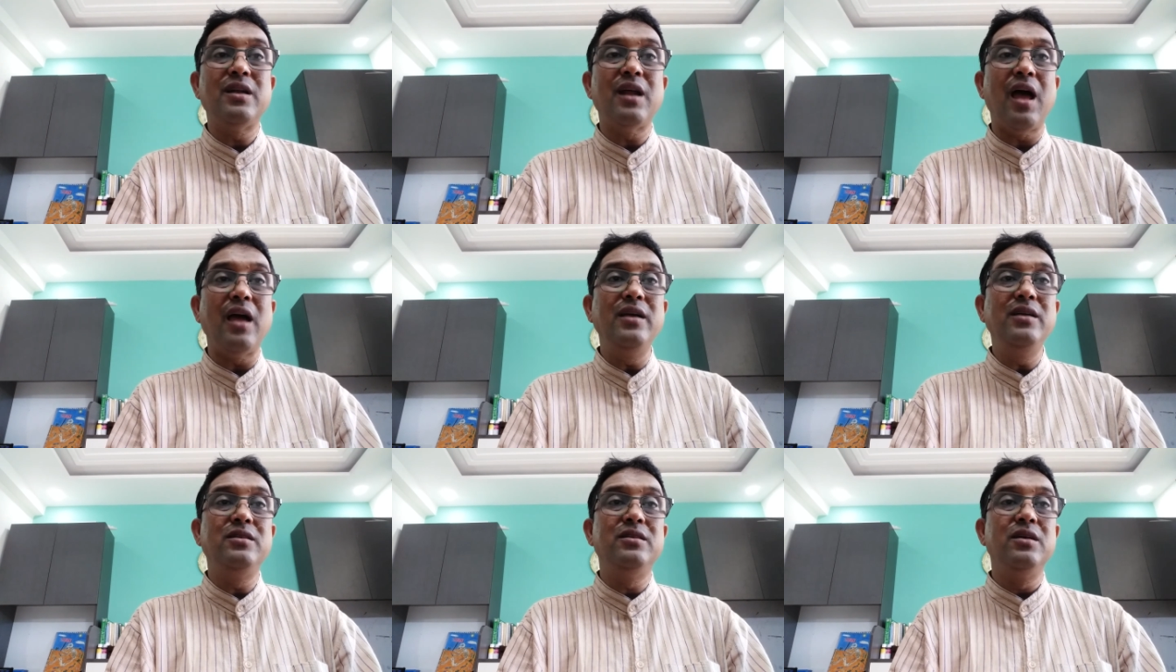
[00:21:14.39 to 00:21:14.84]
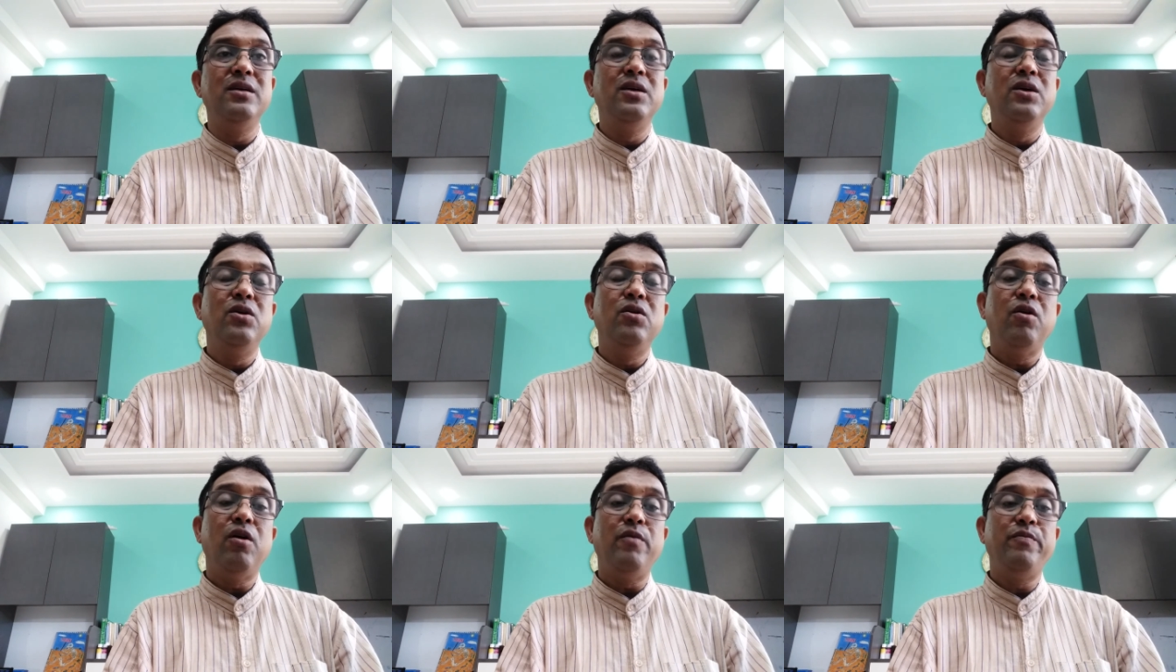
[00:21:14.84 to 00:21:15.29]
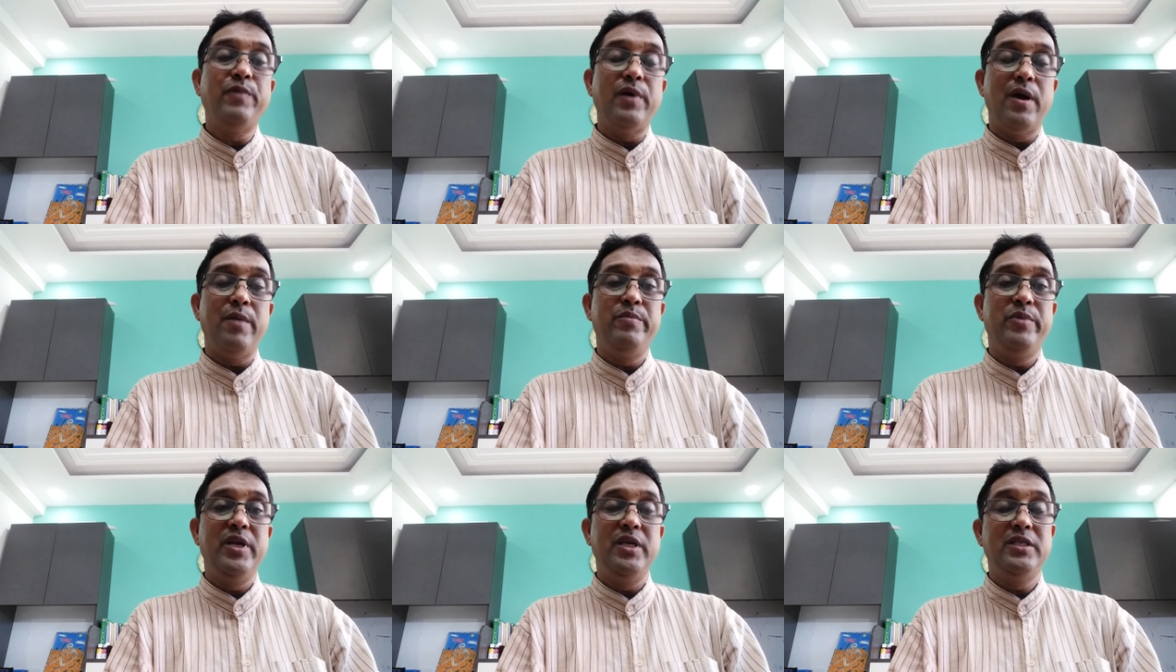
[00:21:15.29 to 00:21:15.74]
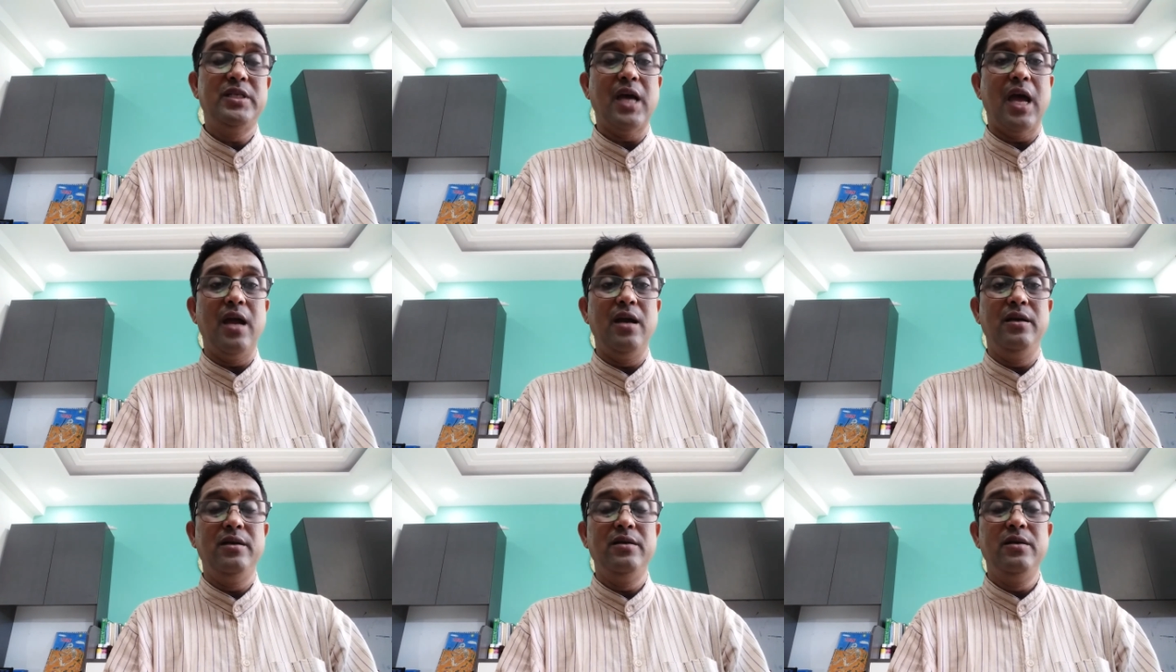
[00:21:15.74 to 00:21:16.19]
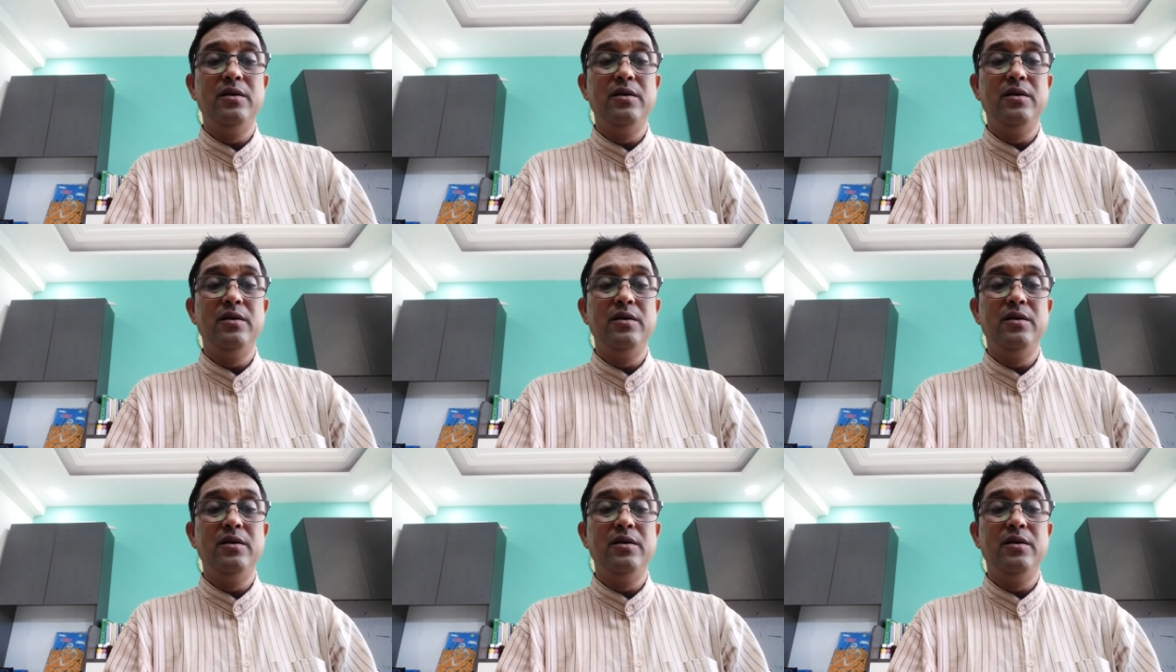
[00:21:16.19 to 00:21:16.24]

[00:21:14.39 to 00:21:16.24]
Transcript: right of every child.